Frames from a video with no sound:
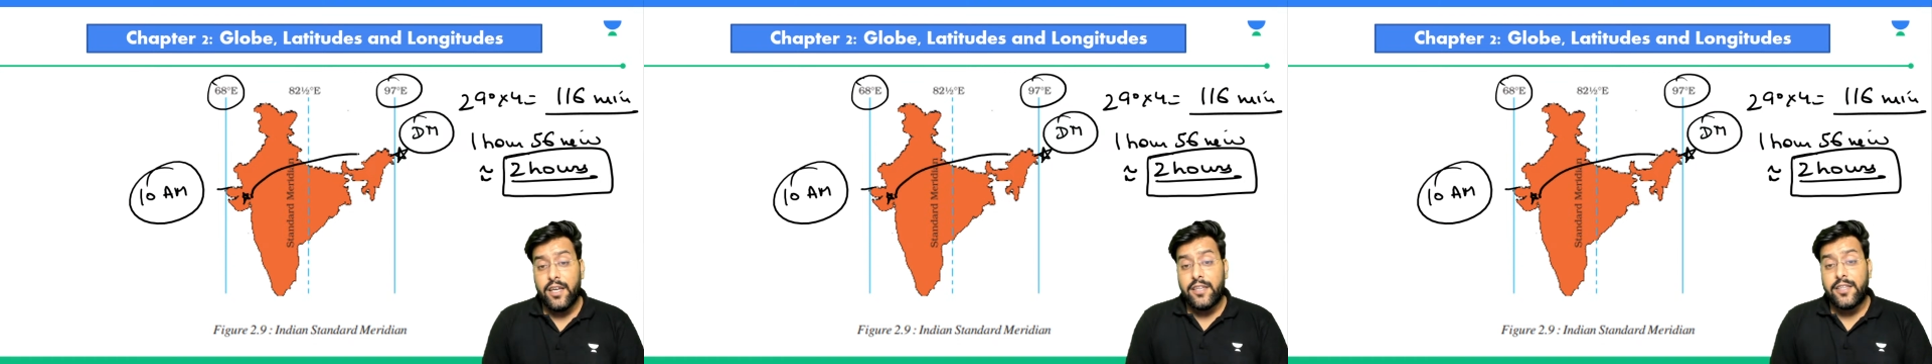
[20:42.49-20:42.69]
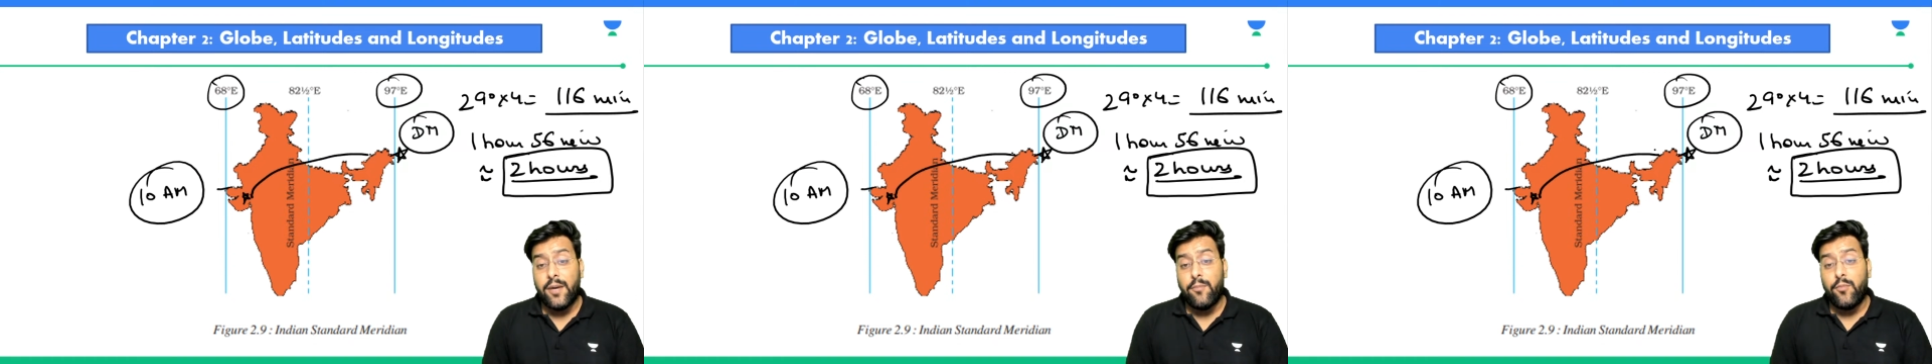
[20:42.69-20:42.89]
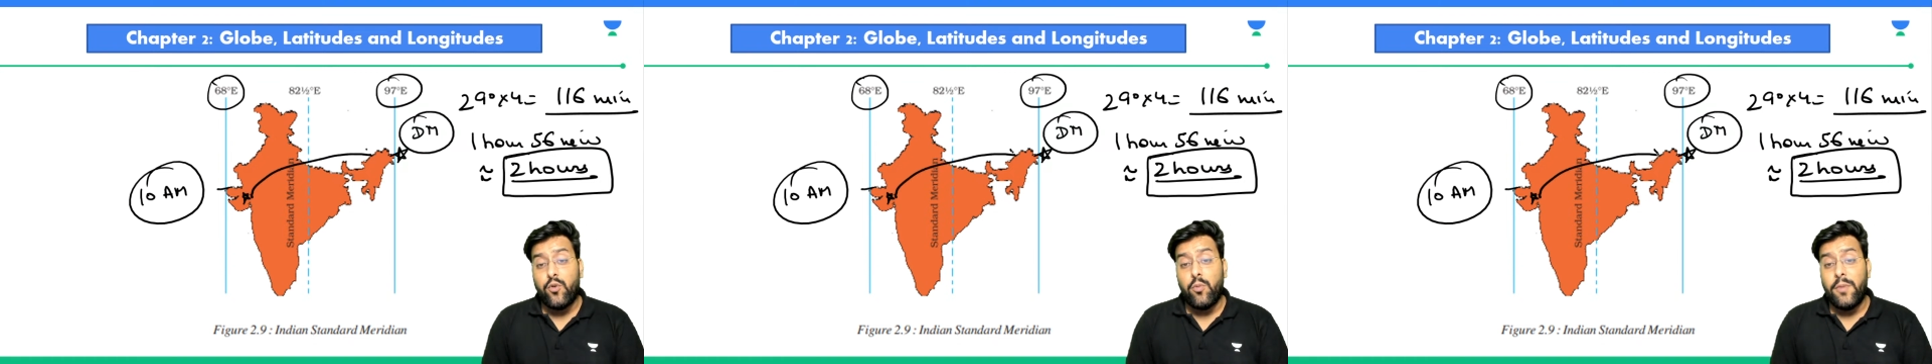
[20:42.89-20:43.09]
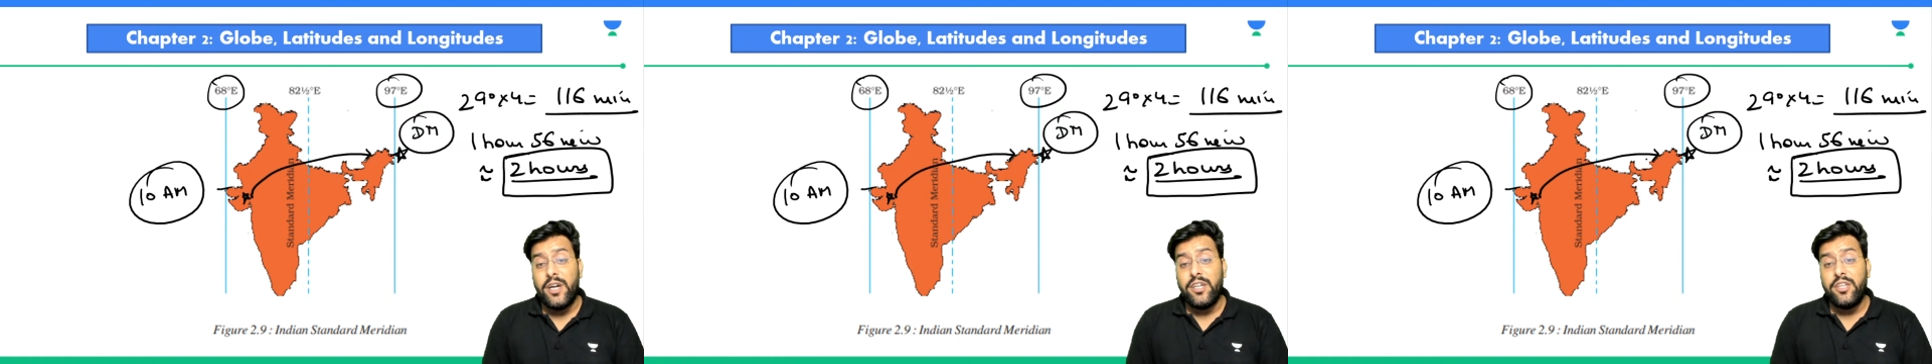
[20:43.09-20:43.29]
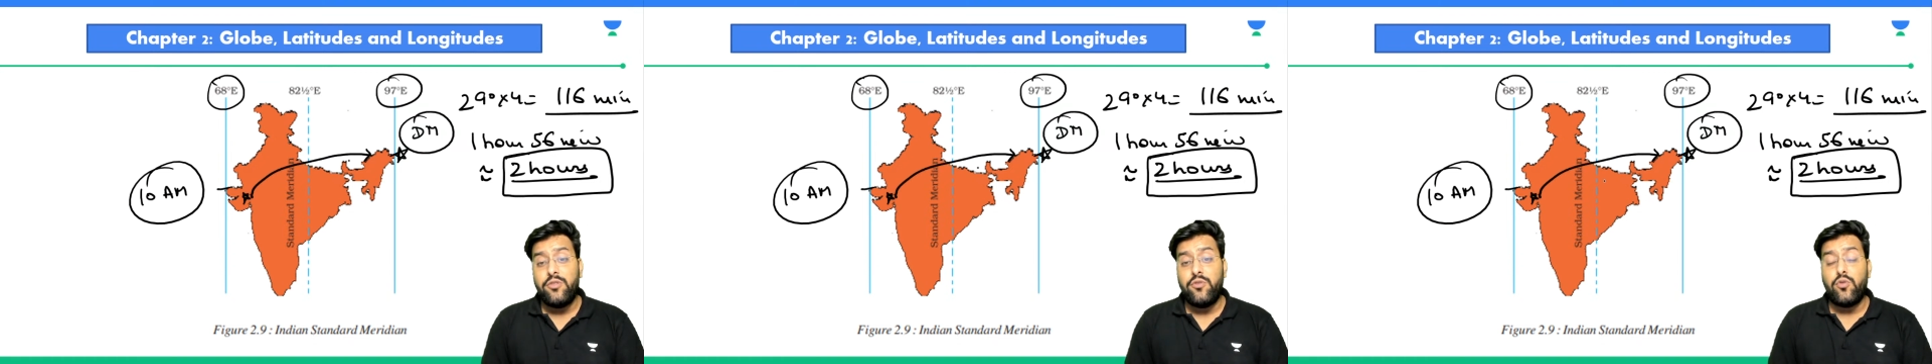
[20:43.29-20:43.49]
The
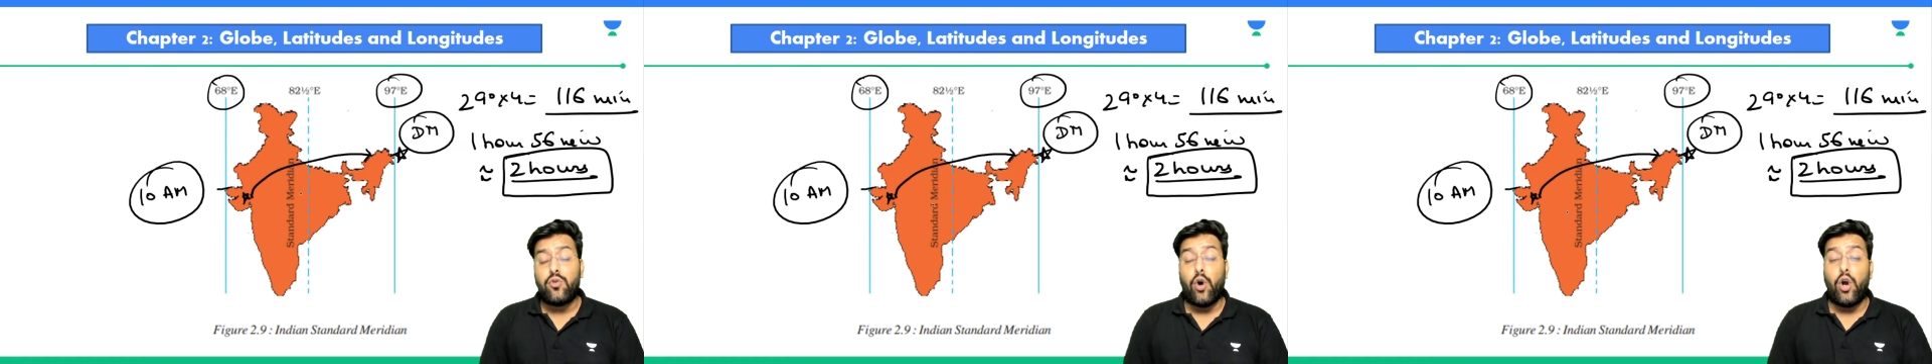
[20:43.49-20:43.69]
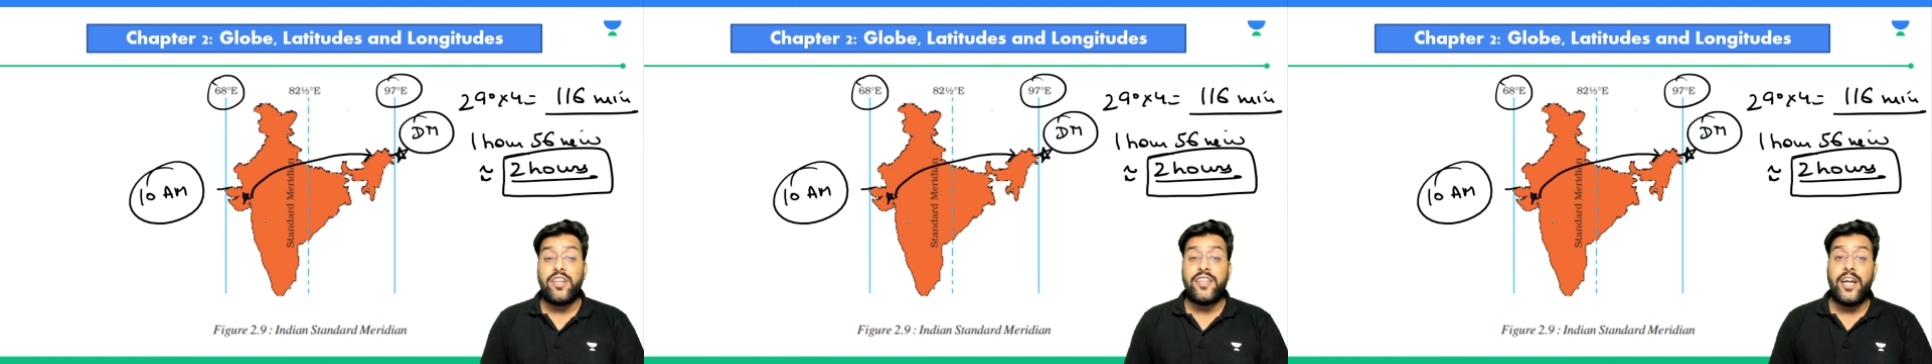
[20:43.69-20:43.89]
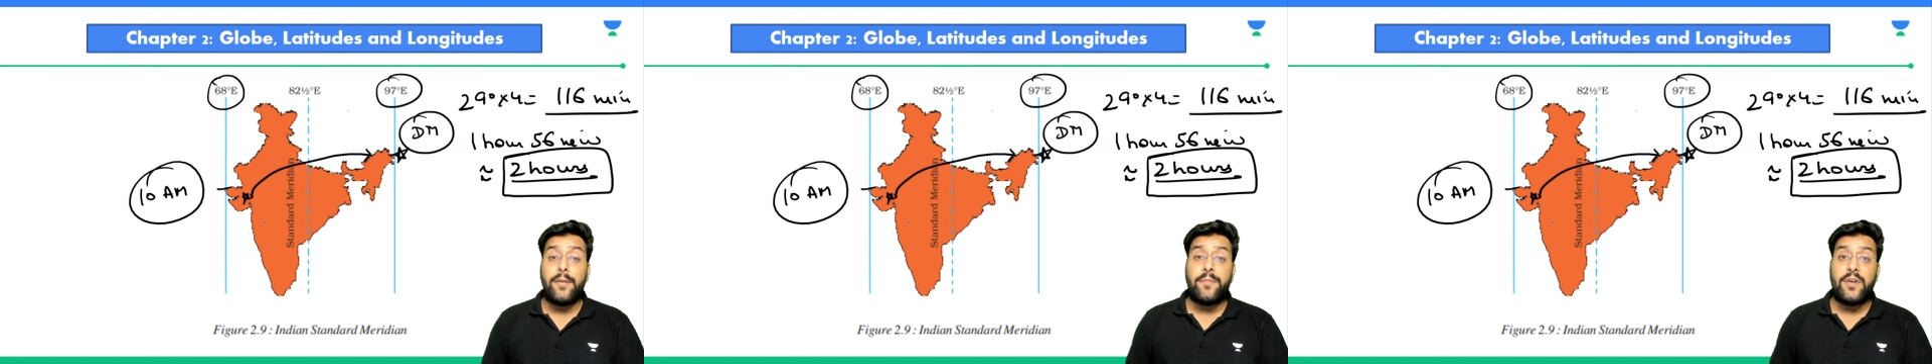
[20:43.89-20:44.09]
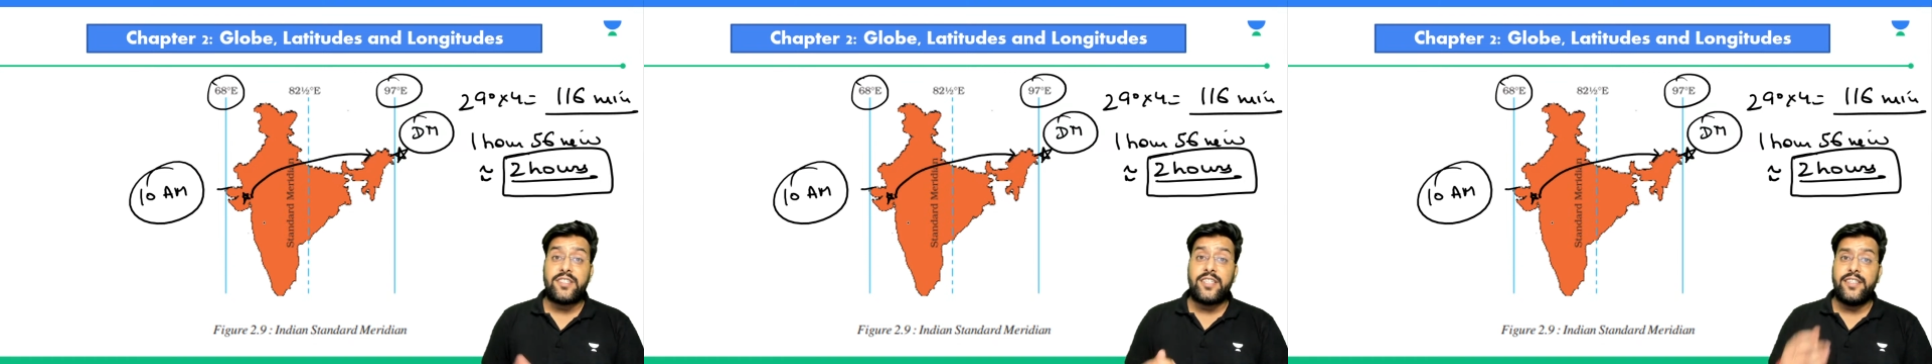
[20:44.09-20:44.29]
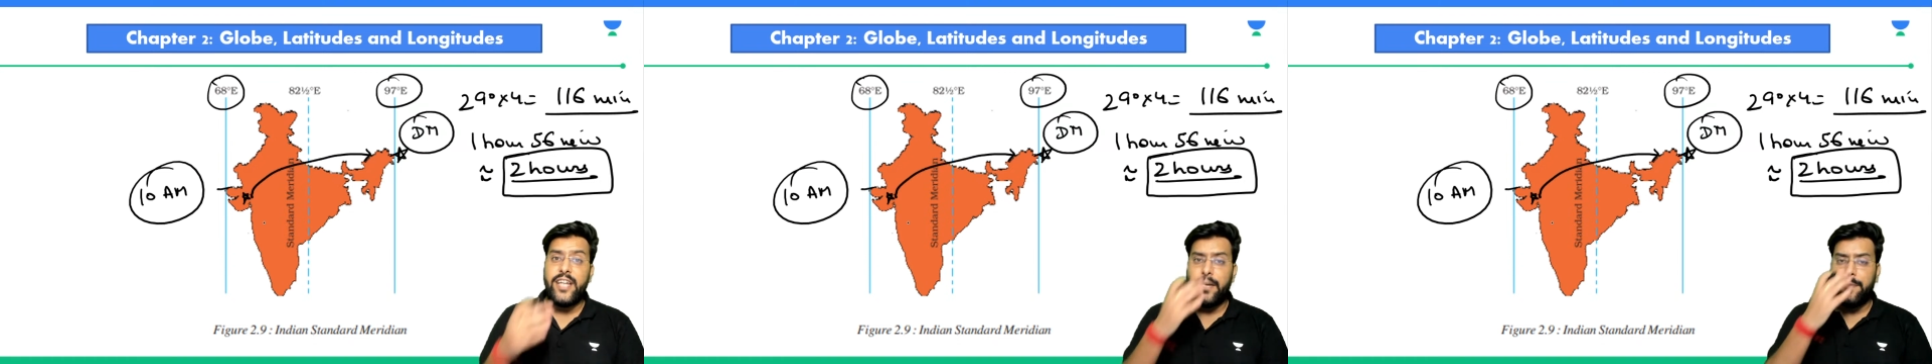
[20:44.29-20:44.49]
moment you called that
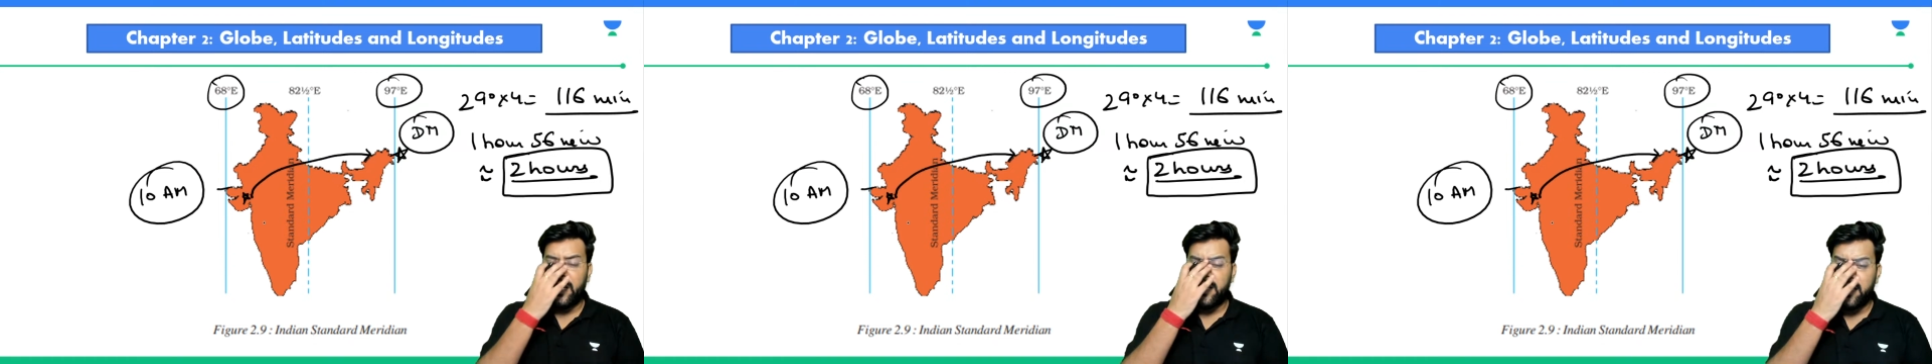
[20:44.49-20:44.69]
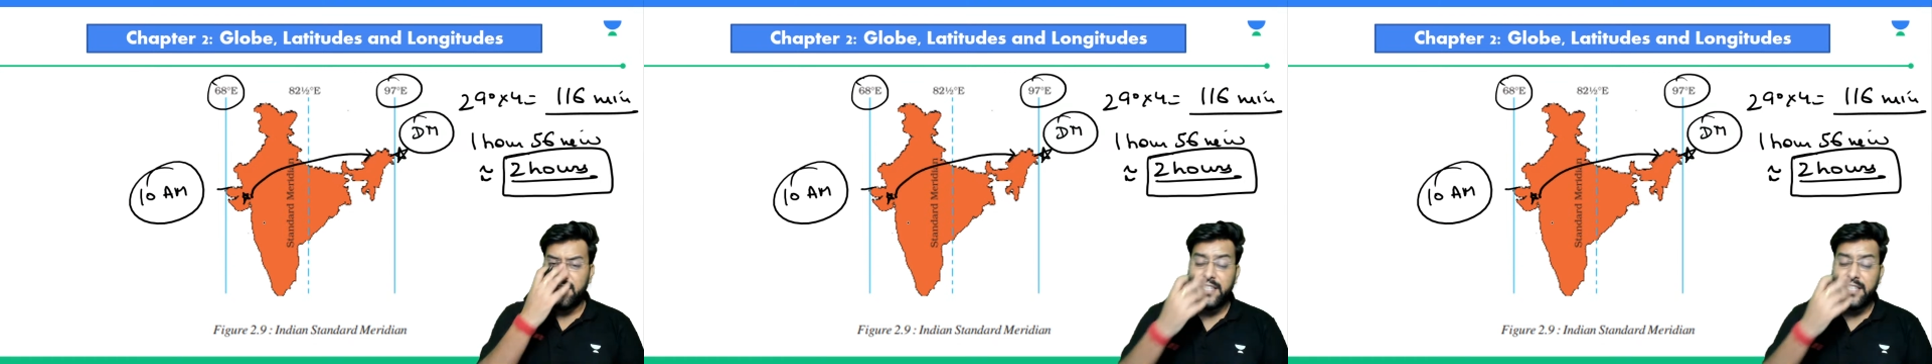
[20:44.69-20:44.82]
person